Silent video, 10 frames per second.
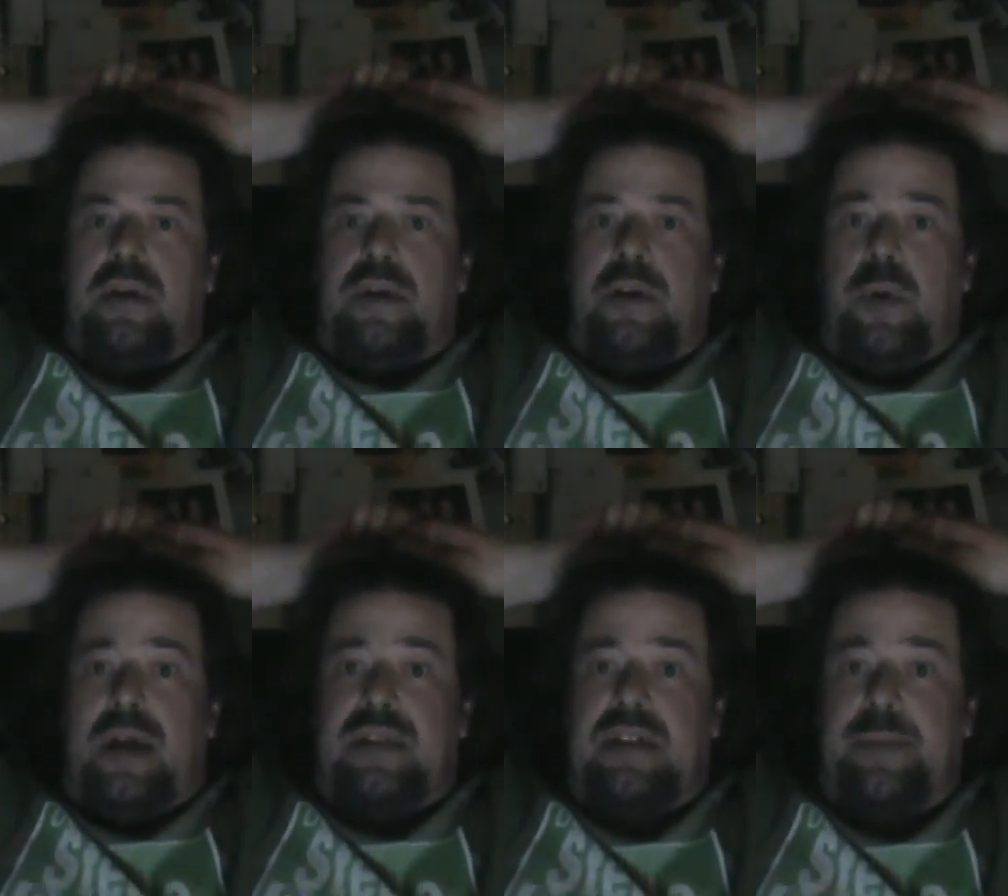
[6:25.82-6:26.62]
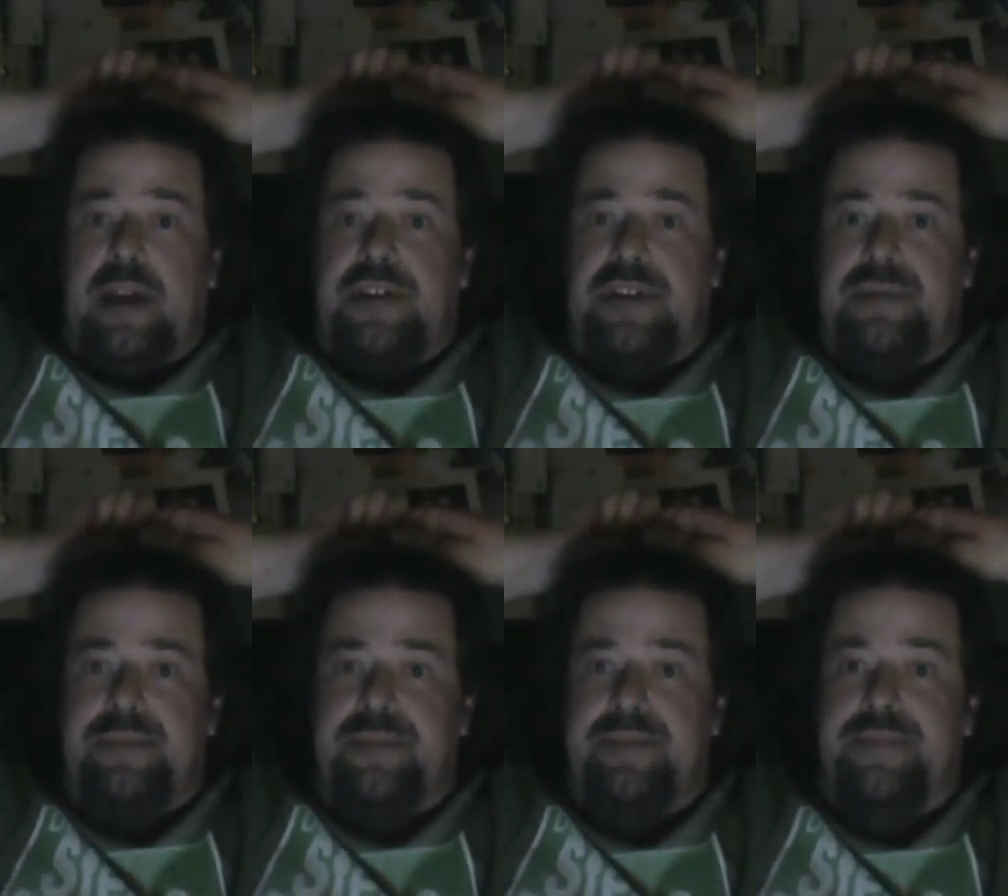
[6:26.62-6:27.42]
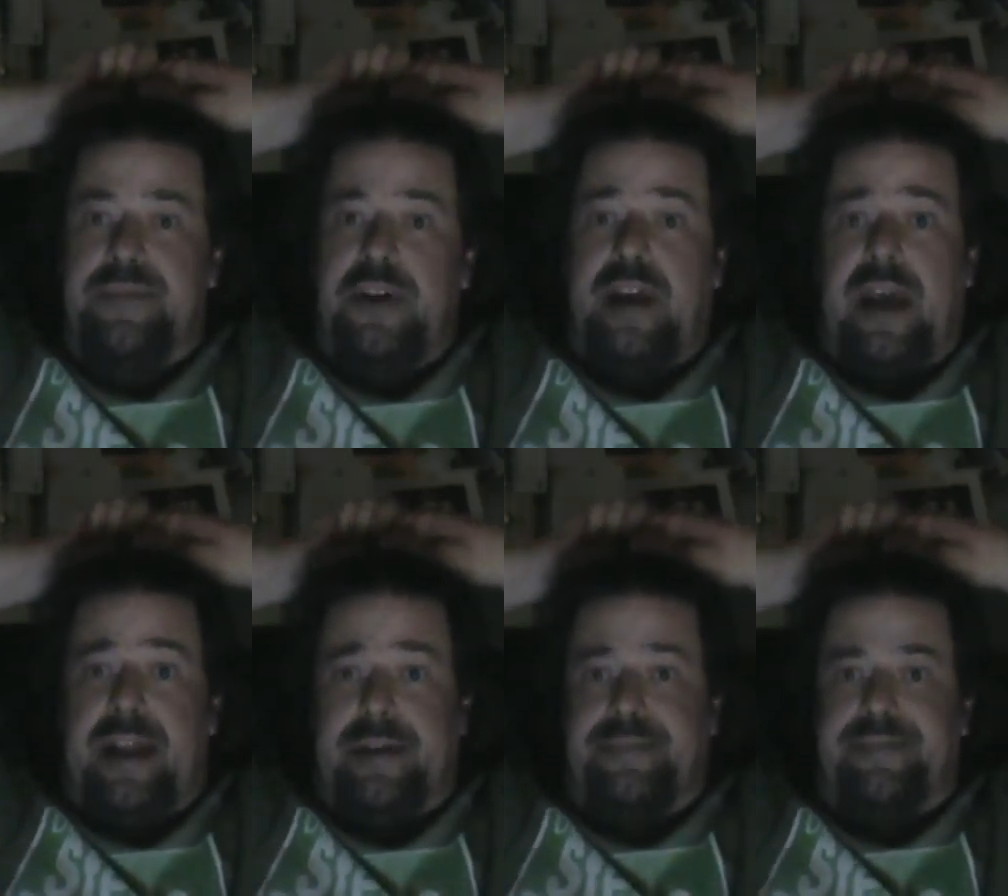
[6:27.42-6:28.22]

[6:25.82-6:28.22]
You want suspension? You get it.